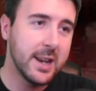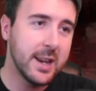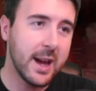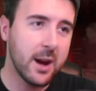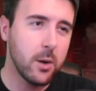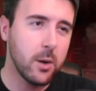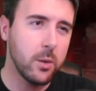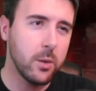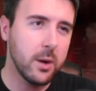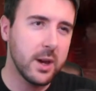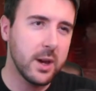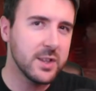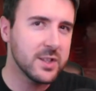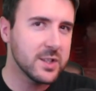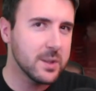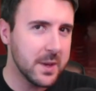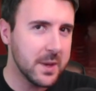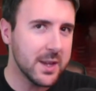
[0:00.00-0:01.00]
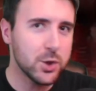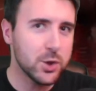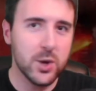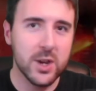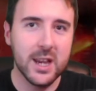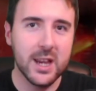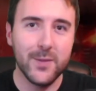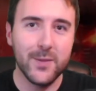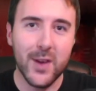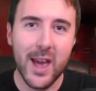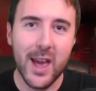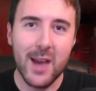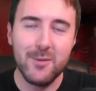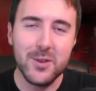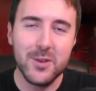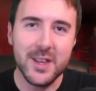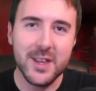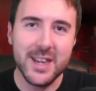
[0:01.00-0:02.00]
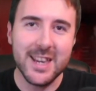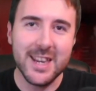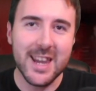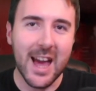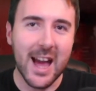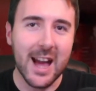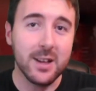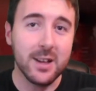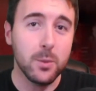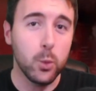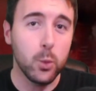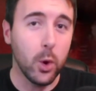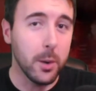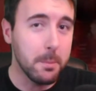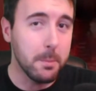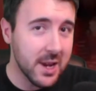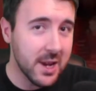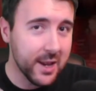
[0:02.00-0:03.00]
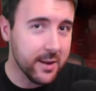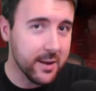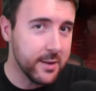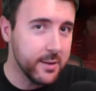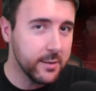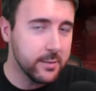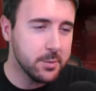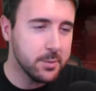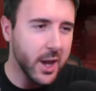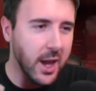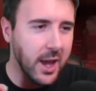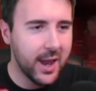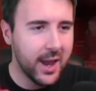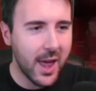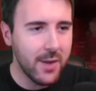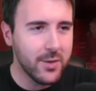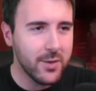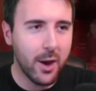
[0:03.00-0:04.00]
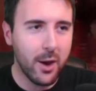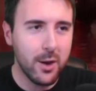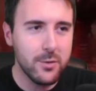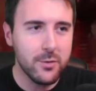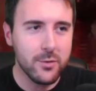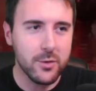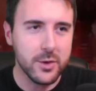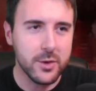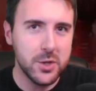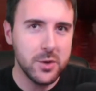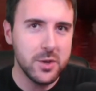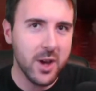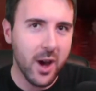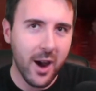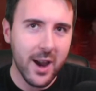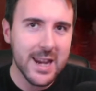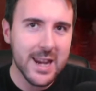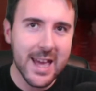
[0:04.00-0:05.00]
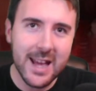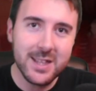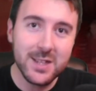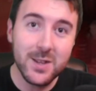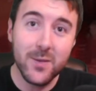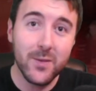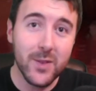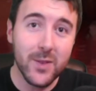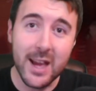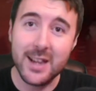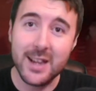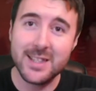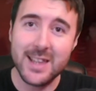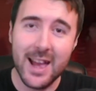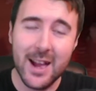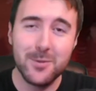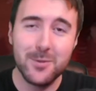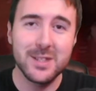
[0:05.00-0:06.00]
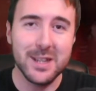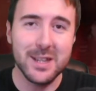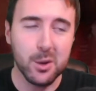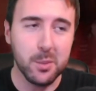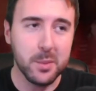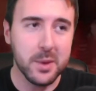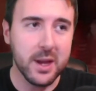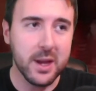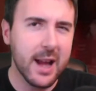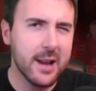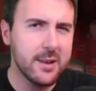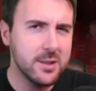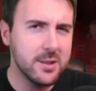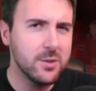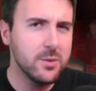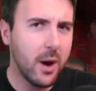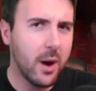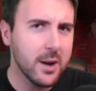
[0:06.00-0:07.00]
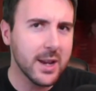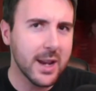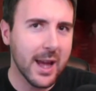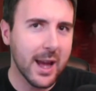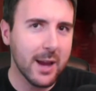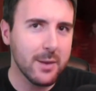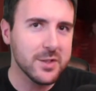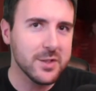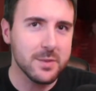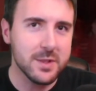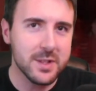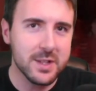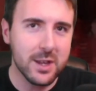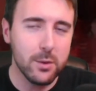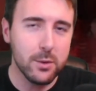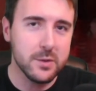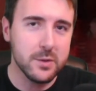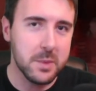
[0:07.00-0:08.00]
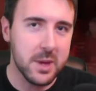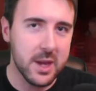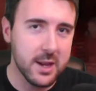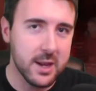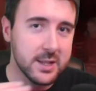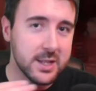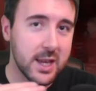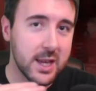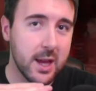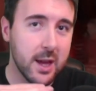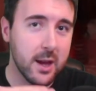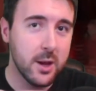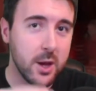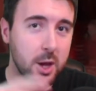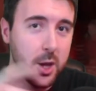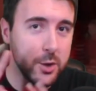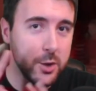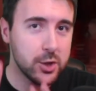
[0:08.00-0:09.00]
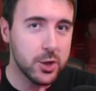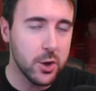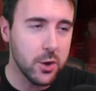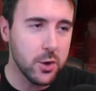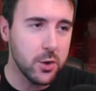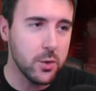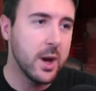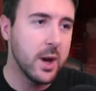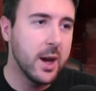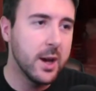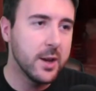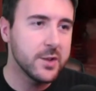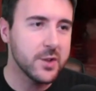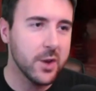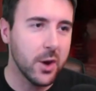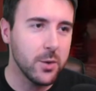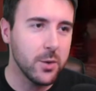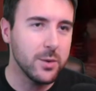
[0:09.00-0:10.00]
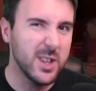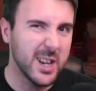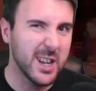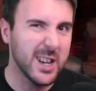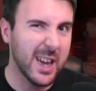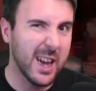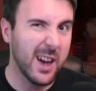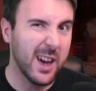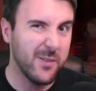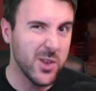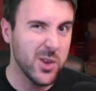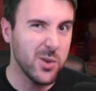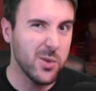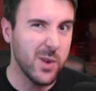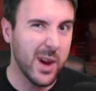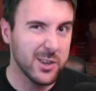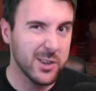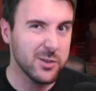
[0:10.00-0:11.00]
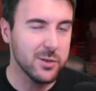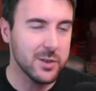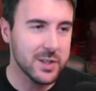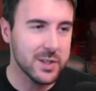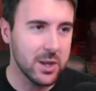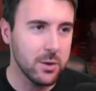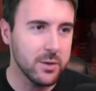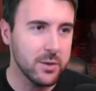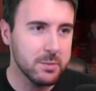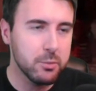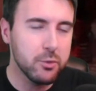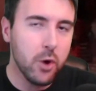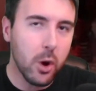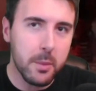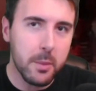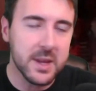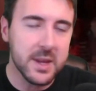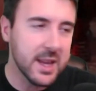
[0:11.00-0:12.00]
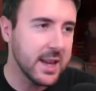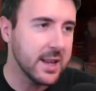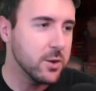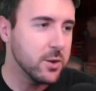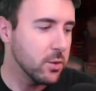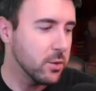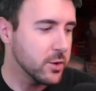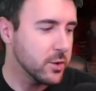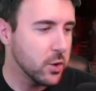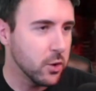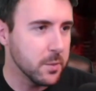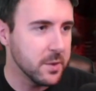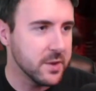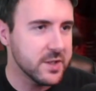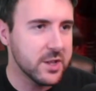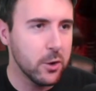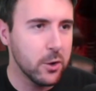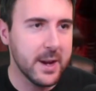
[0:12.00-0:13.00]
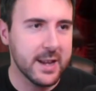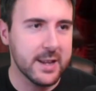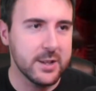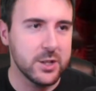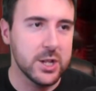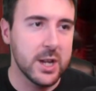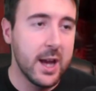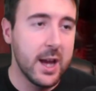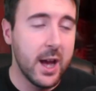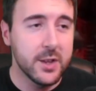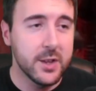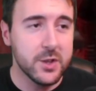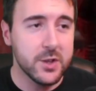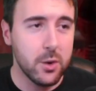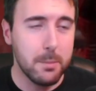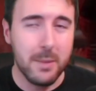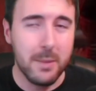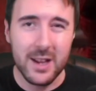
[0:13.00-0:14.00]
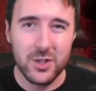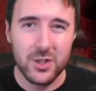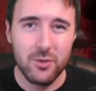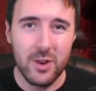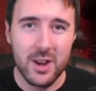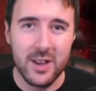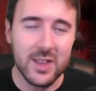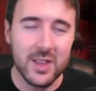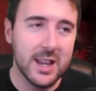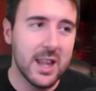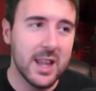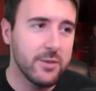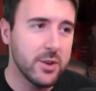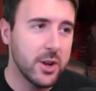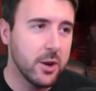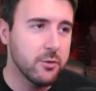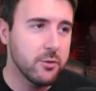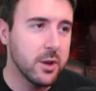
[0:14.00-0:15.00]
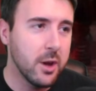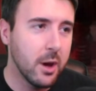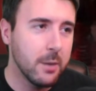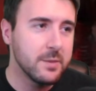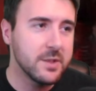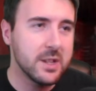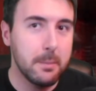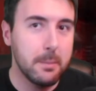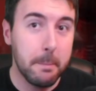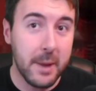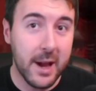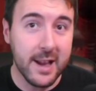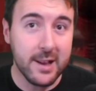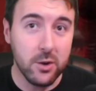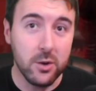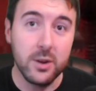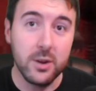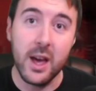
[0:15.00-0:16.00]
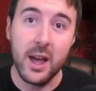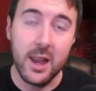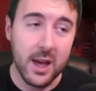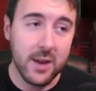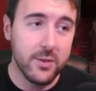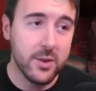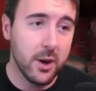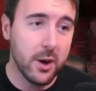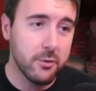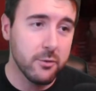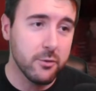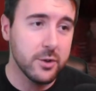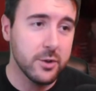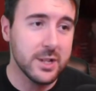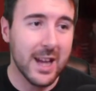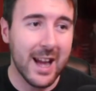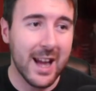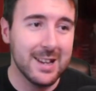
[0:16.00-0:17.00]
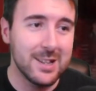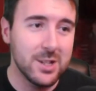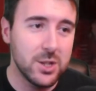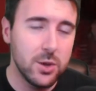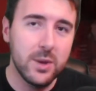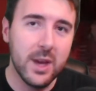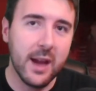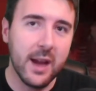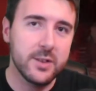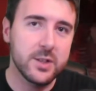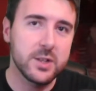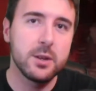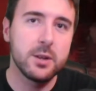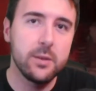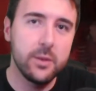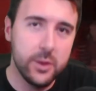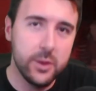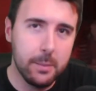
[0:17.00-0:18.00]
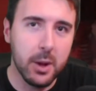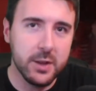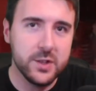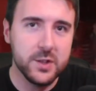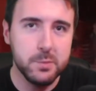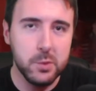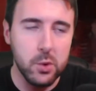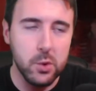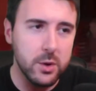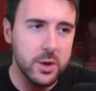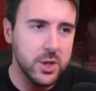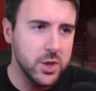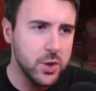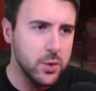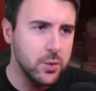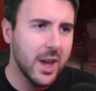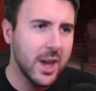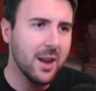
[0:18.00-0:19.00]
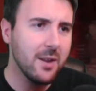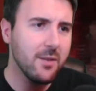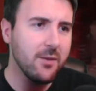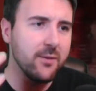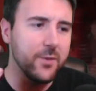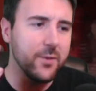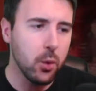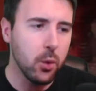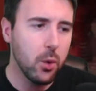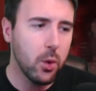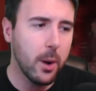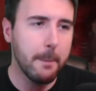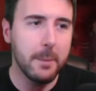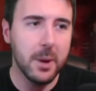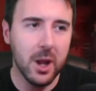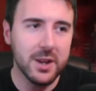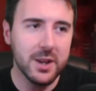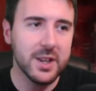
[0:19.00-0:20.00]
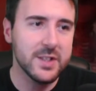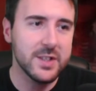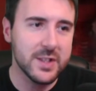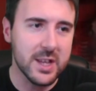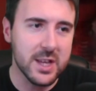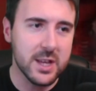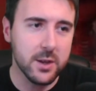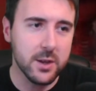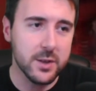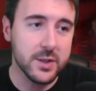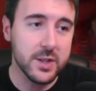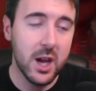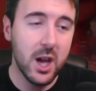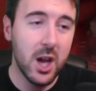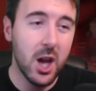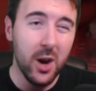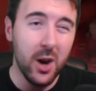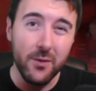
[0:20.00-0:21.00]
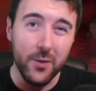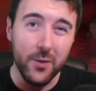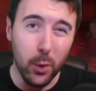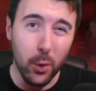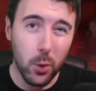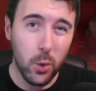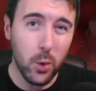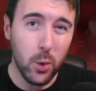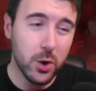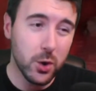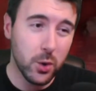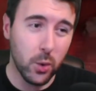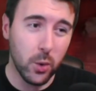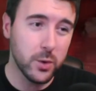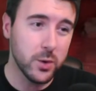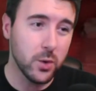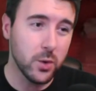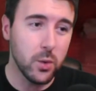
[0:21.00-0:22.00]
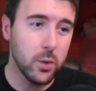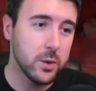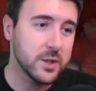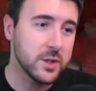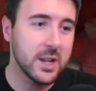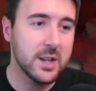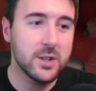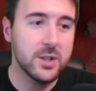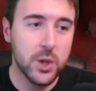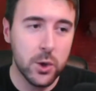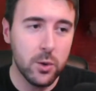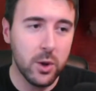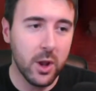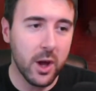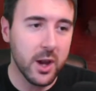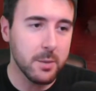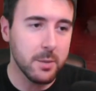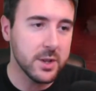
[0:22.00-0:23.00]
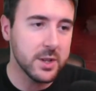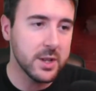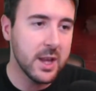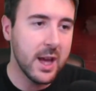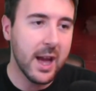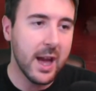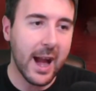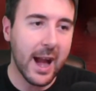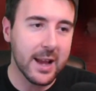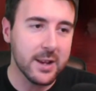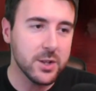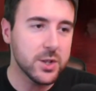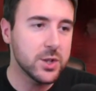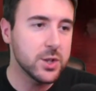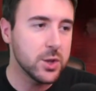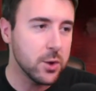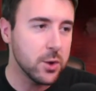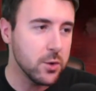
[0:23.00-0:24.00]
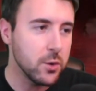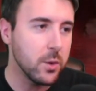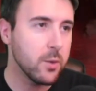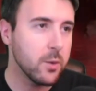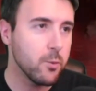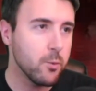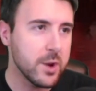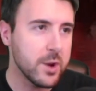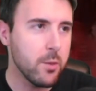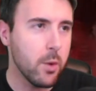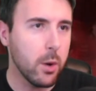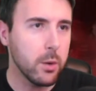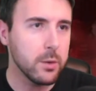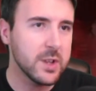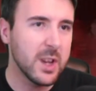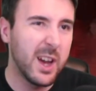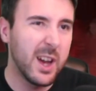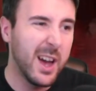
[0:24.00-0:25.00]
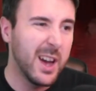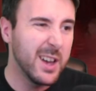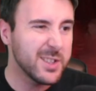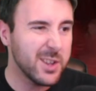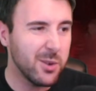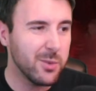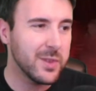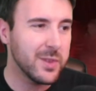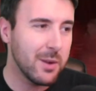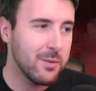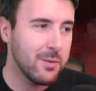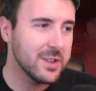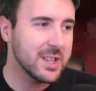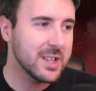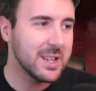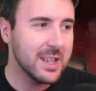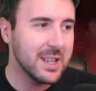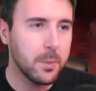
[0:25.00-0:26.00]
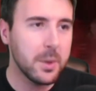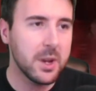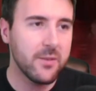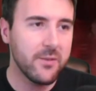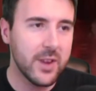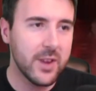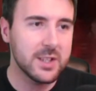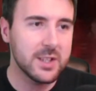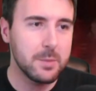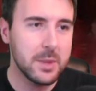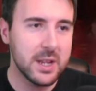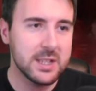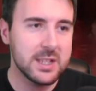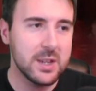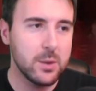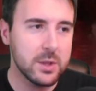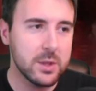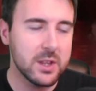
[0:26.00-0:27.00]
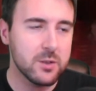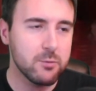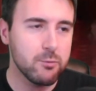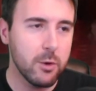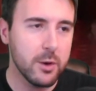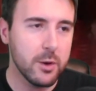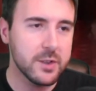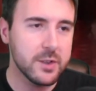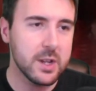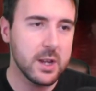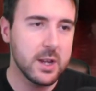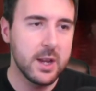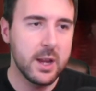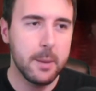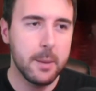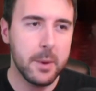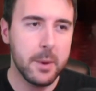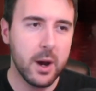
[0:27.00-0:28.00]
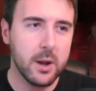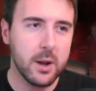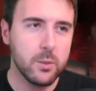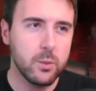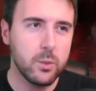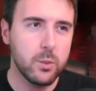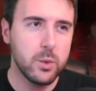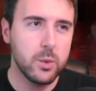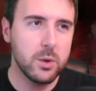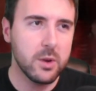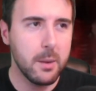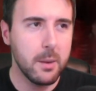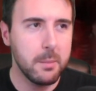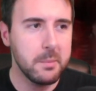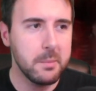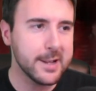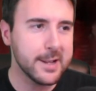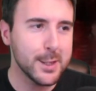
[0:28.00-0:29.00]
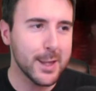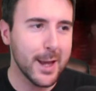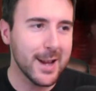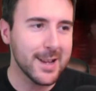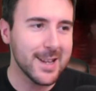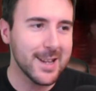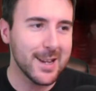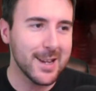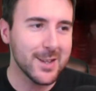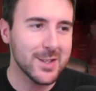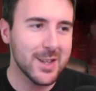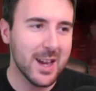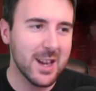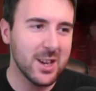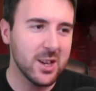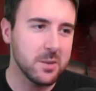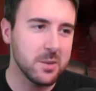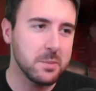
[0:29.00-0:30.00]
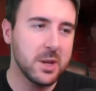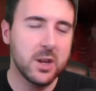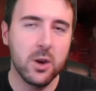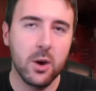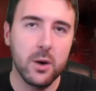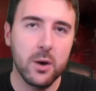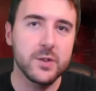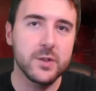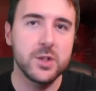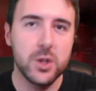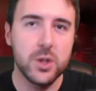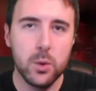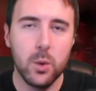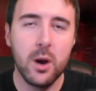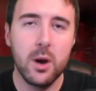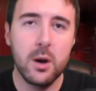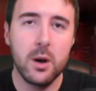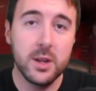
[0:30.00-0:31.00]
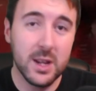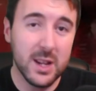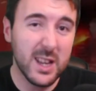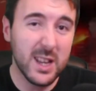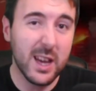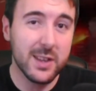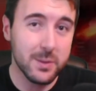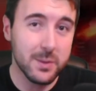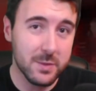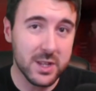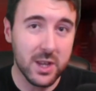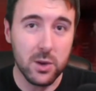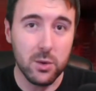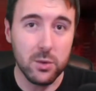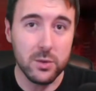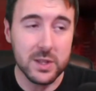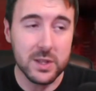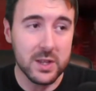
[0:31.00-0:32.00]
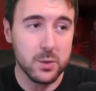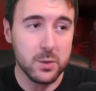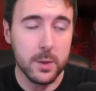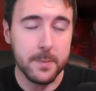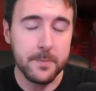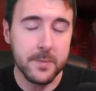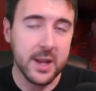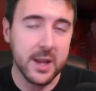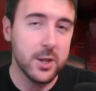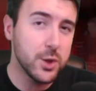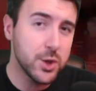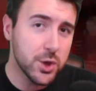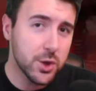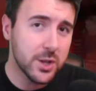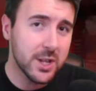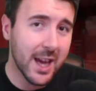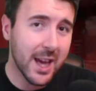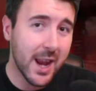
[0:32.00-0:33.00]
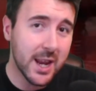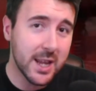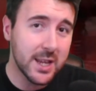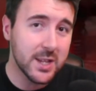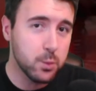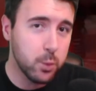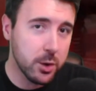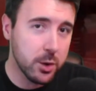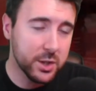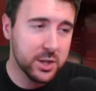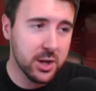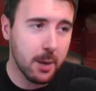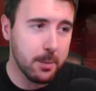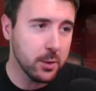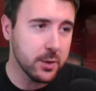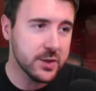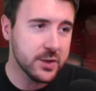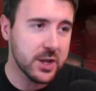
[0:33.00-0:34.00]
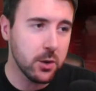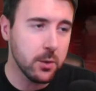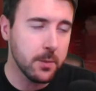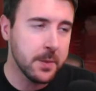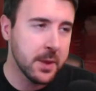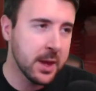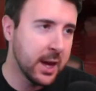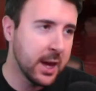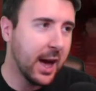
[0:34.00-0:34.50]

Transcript: Now, it's a bit tricky to fit everything in at 1 million, but at 1100, you kind of get to flex out a little bit and you are going to have some skills being tier 2. So you're going to get a few extra skills probably in your tournament skill package. So Max Strength 1100 comes in bang on 1100 and you get the Blood Spawn. You get 4 Blood Seekers, 4 Khorne Gores, 2 Linemen, and 2 rerolls. So there is a little bit of flexibility with this roster, but we'll come back to that in a second because you are going to get some skills in this one and you should get at least one double skill.